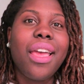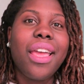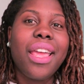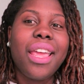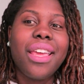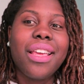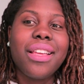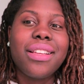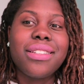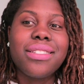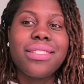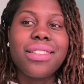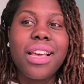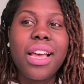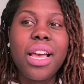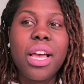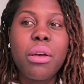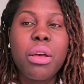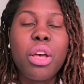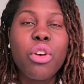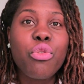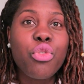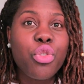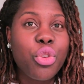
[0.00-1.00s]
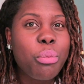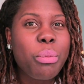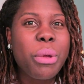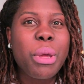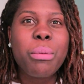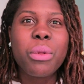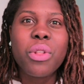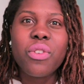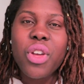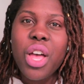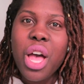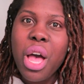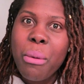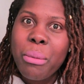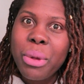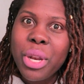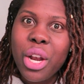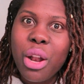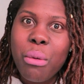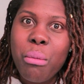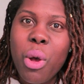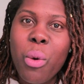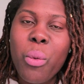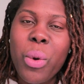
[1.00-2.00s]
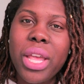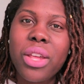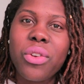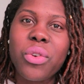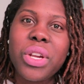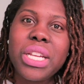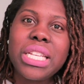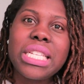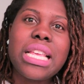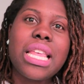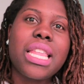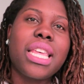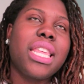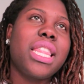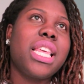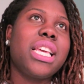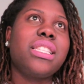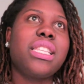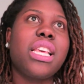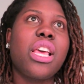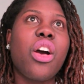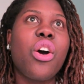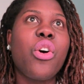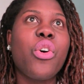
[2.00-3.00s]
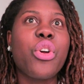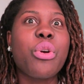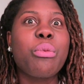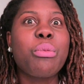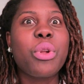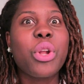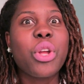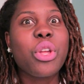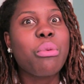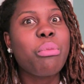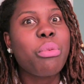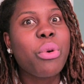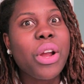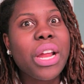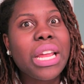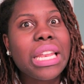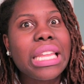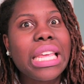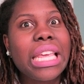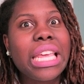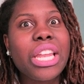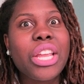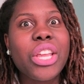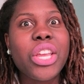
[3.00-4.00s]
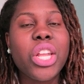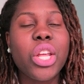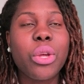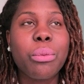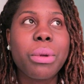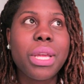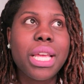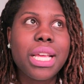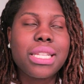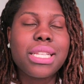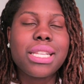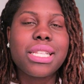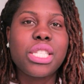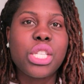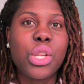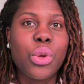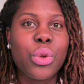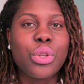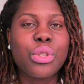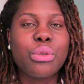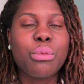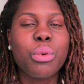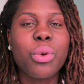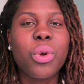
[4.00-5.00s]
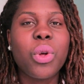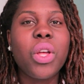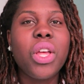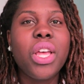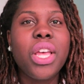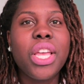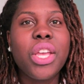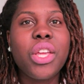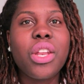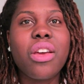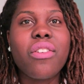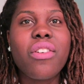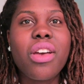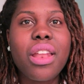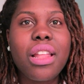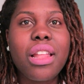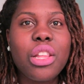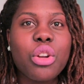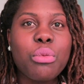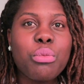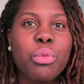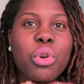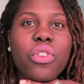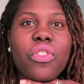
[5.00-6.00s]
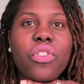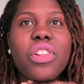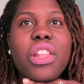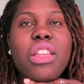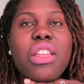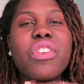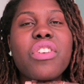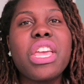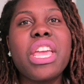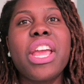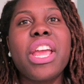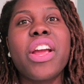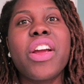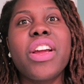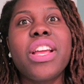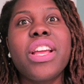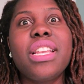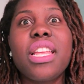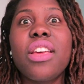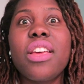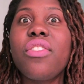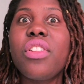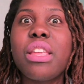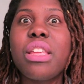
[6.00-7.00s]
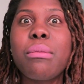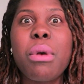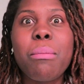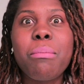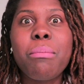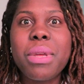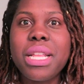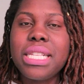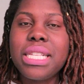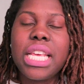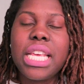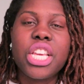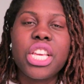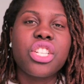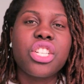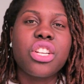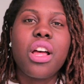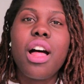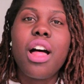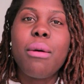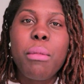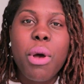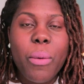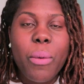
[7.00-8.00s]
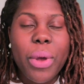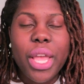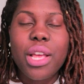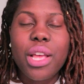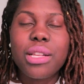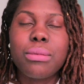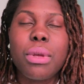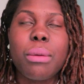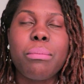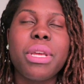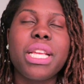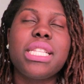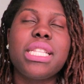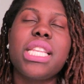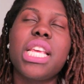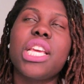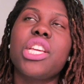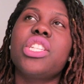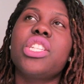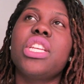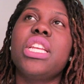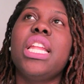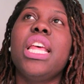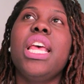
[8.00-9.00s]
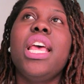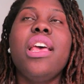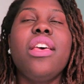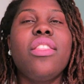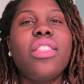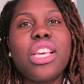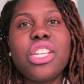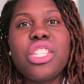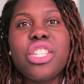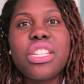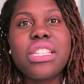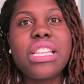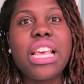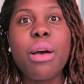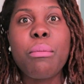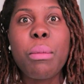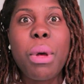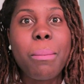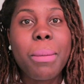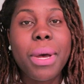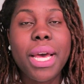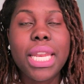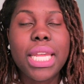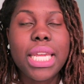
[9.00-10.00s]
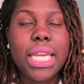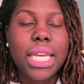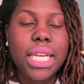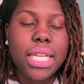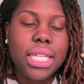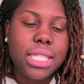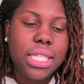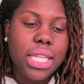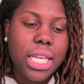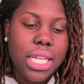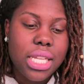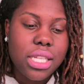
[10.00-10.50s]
And a few people have commented on my weight recently. They said, oh, Emma, are you pregnant? And you know, because it's noticeable, you know, I've got a little more fluff here, and definitely my midsection. All my weight goes my midsection. That's just how my body is.